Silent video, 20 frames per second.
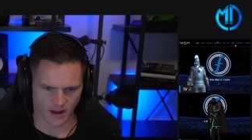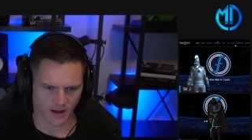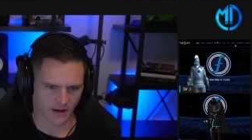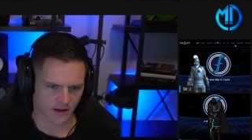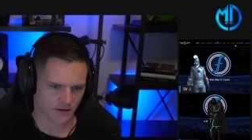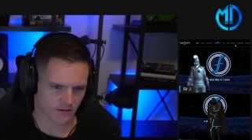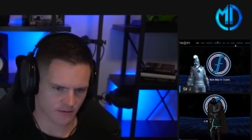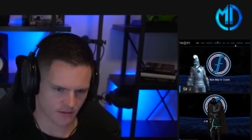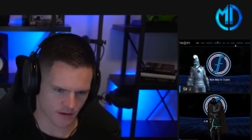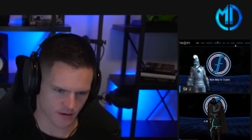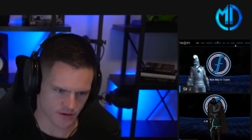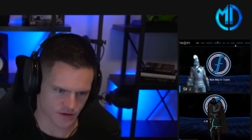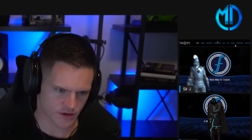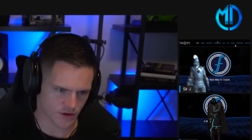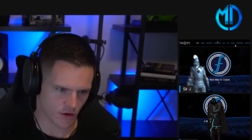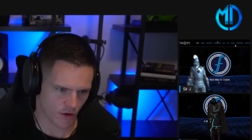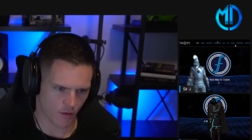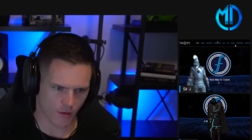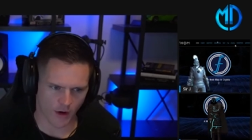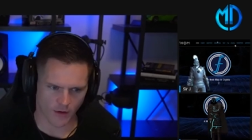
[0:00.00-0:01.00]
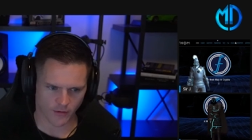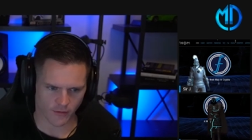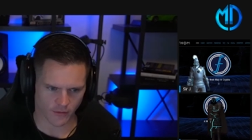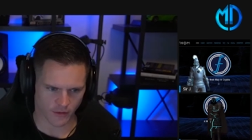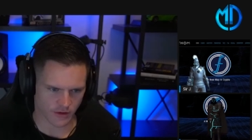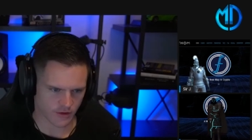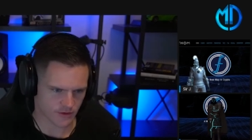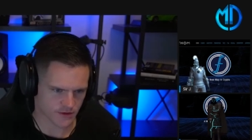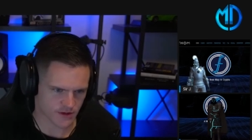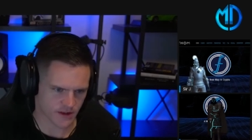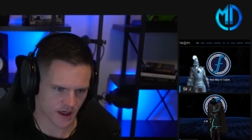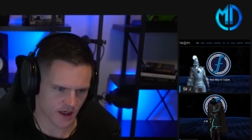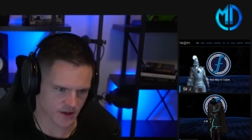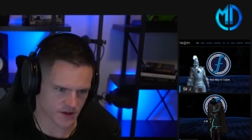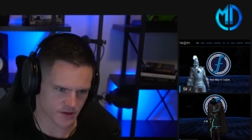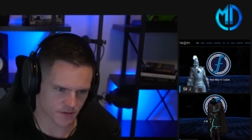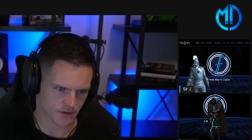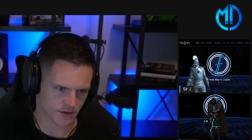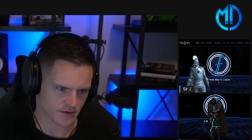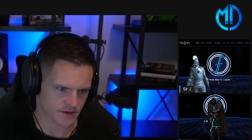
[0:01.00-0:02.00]
Like there's no other use
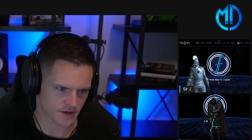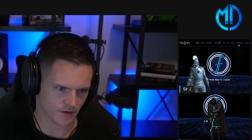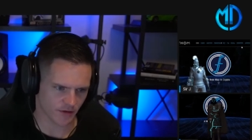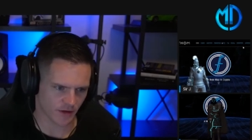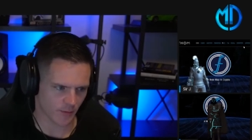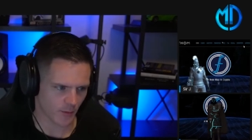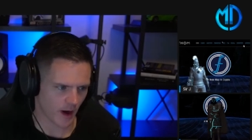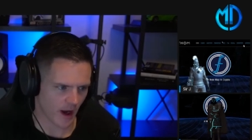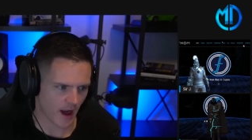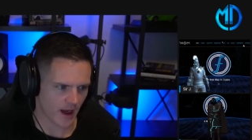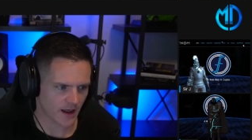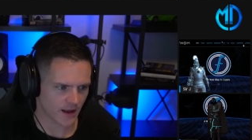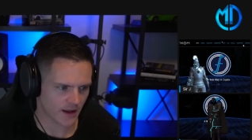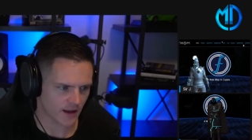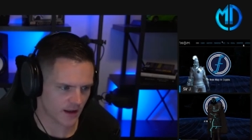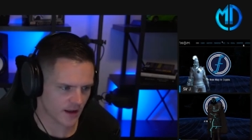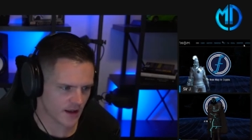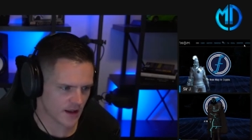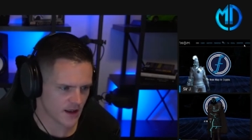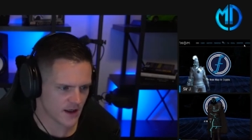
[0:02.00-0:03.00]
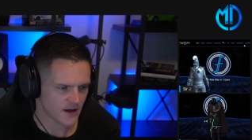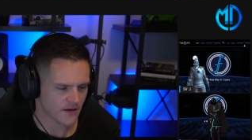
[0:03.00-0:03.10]
case or utility behind it.